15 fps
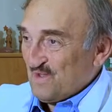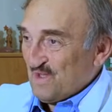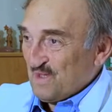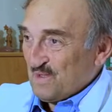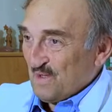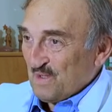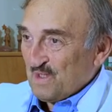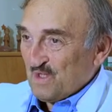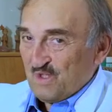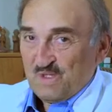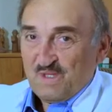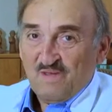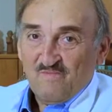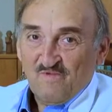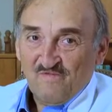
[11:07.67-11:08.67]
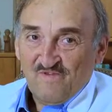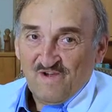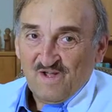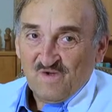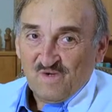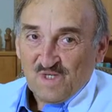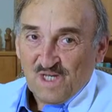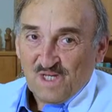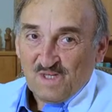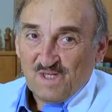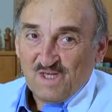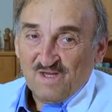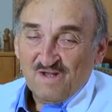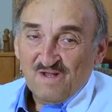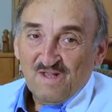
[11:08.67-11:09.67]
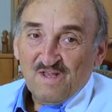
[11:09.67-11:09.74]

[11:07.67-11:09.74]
the doctors team of Ayushakti,